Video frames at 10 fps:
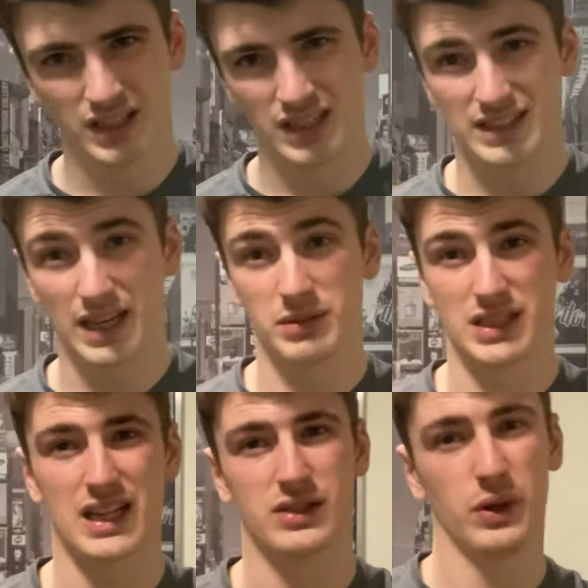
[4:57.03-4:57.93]
same as
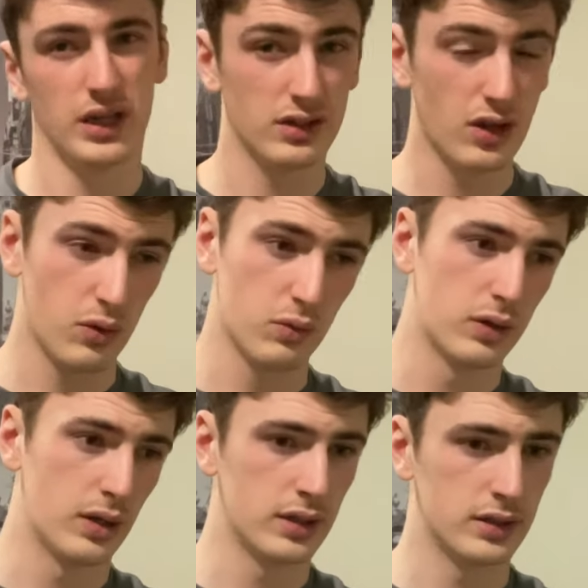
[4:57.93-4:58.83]
last week, no
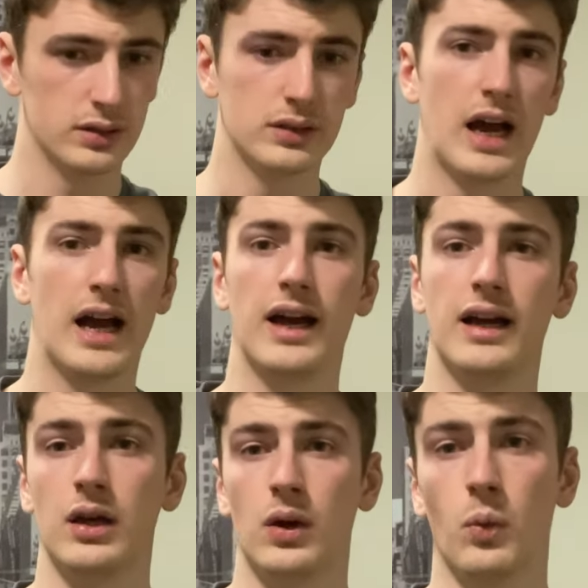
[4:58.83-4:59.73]

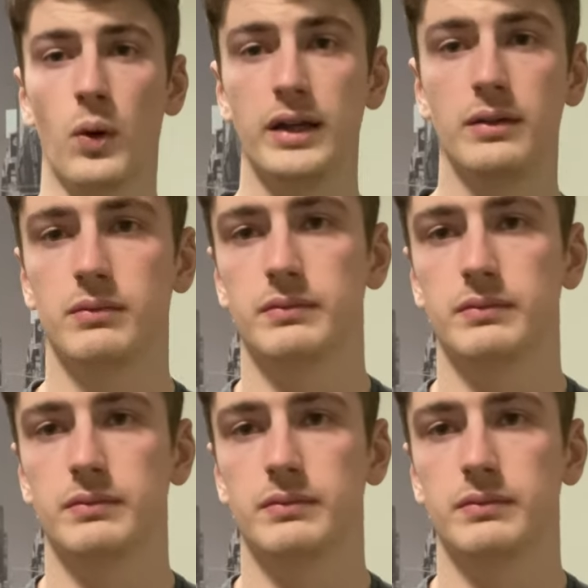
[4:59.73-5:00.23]
weight,